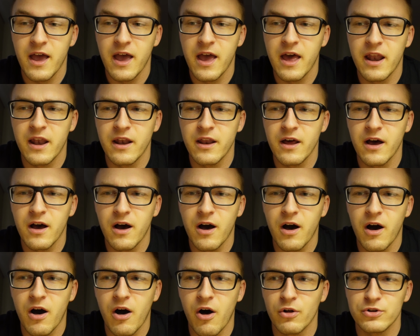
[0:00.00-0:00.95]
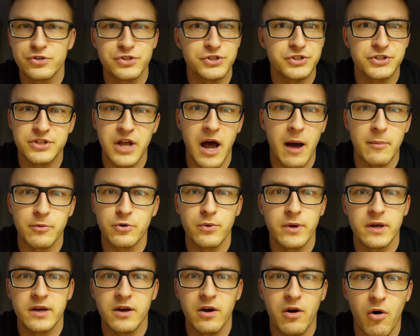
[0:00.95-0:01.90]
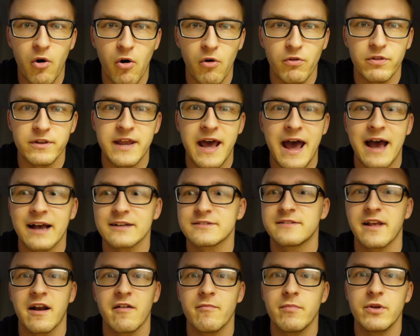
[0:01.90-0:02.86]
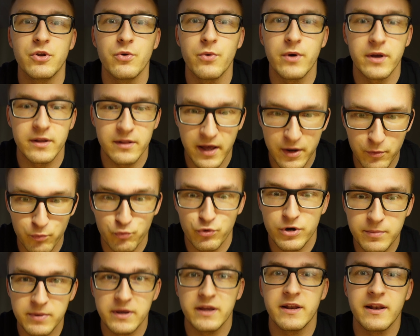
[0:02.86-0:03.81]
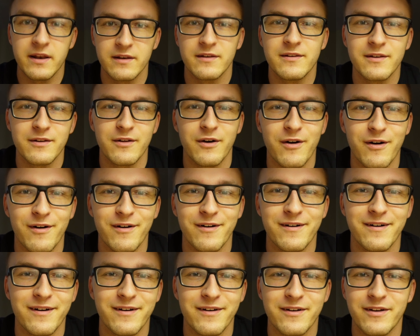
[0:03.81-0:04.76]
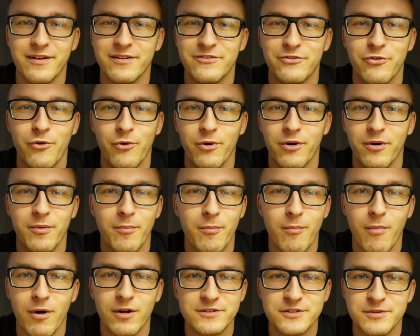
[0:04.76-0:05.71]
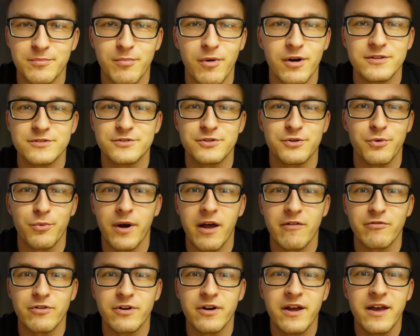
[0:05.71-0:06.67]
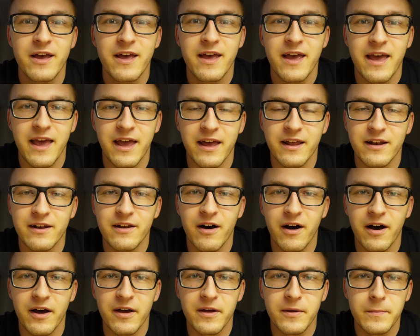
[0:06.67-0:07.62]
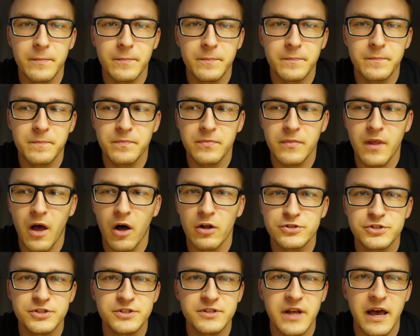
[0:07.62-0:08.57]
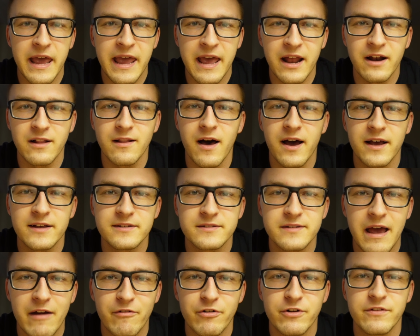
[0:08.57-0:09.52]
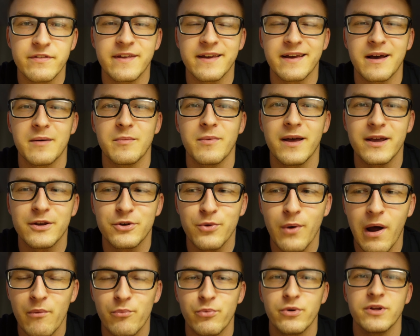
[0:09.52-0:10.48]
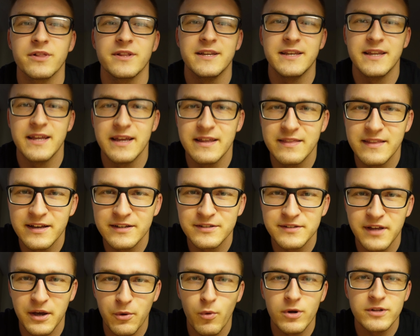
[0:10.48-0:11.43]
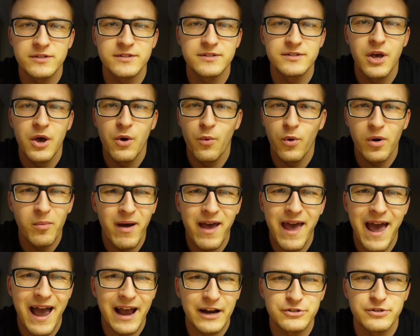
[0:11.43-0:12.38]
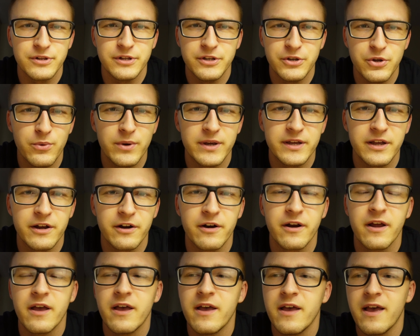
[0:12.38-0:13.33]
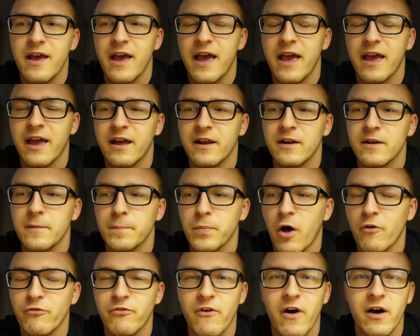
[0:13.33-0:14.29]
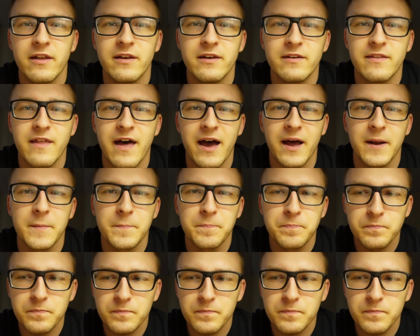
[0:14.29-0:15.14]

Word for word: and I'll just stop doing all the tasks that I've been doing like repeat for months and months or whatever. And I'll just analyze everything. I'm like, do I really need this? Like what am I actually doing here? And I'll find that